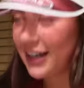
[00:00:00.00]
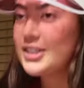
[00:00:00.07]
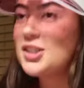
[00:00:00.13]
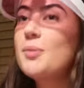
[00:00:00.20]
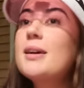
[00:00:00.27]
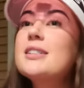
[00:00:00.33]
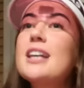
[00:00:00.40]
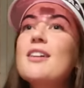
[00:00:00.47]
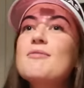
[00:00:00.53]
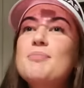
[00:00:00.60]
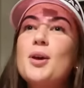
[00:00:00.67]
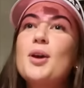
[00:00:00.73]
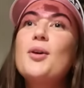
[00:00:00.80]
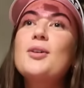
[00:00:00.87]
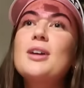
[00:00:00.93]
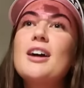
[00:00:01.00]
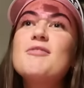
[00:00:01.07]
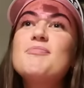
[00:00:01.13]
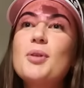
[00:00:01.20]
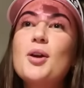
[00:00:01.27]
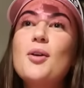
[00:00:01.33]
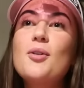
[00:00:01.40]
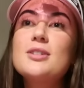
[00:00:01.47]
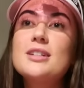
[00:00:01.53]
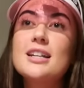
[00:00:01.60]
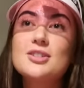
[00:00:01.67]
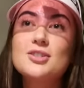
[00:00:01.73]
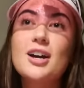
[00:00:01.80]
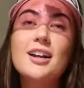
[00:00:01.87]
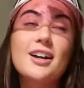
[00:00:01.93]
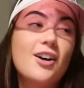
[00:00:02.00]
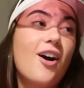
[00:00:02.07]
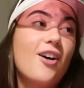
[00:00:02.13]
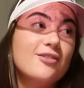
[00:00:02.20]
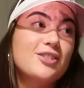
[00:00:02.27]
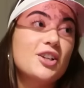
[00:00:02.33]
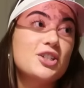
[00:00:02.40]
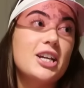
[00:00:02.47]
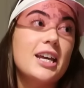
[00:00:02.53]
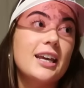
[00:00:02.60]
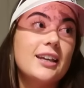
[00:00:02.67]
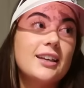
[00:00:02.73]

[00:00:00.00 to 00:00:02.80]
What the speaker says: So I've pooed and I can't touch it.